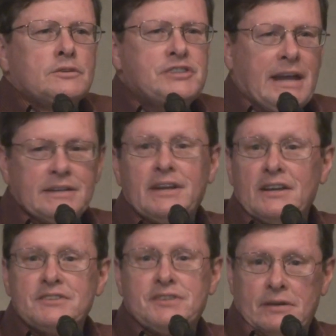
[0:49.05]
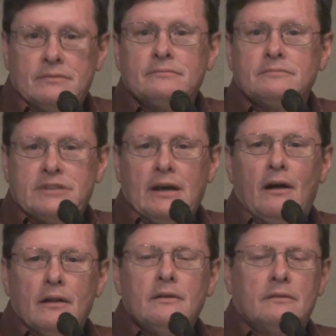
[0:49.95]
Satan does
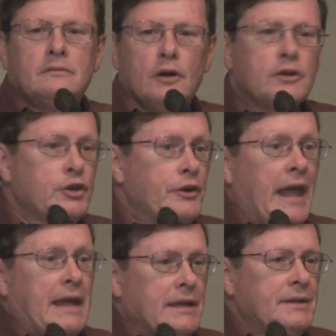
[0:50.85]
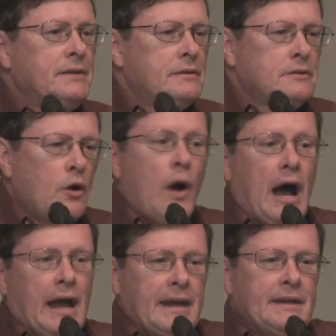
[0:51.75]
tell, look, you're naked, go
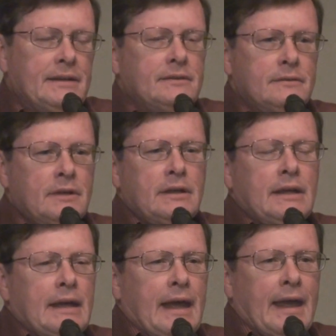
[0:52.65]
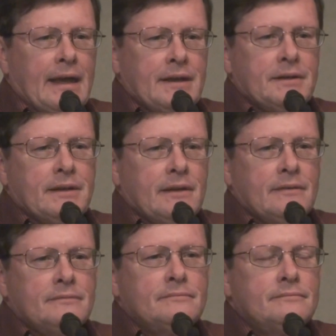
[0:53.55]
hide, and
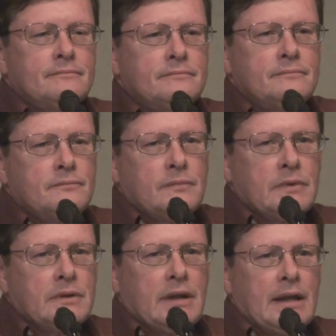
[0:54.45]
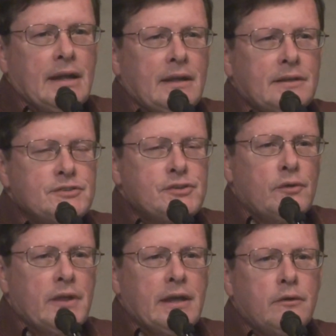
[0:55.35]
uh, and, I, and,
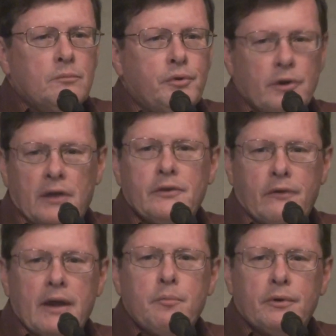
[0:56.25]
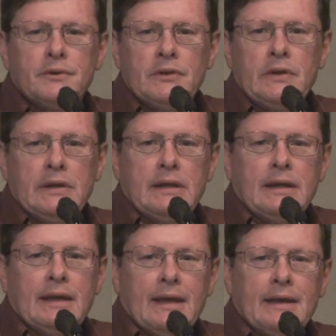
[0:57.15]
so they put on their apron,
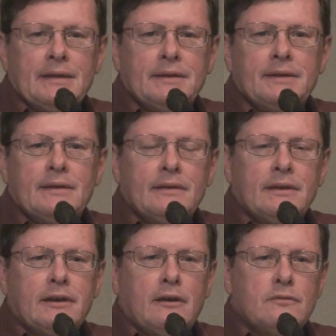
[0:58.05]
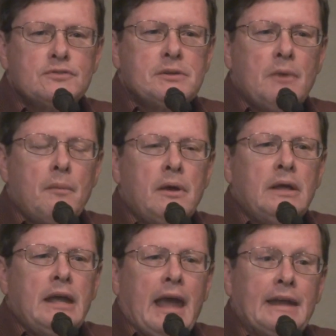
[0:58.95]
and uh, it covers them up.
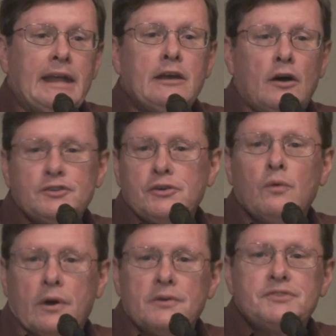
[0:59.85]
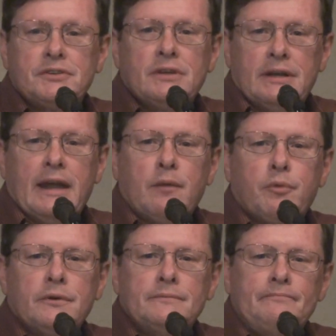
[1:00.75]
And he also wears an
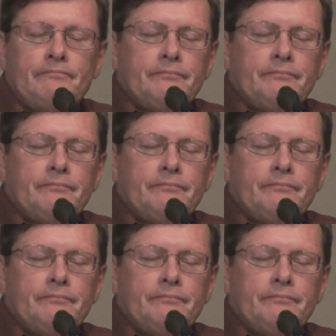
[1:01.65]
apron.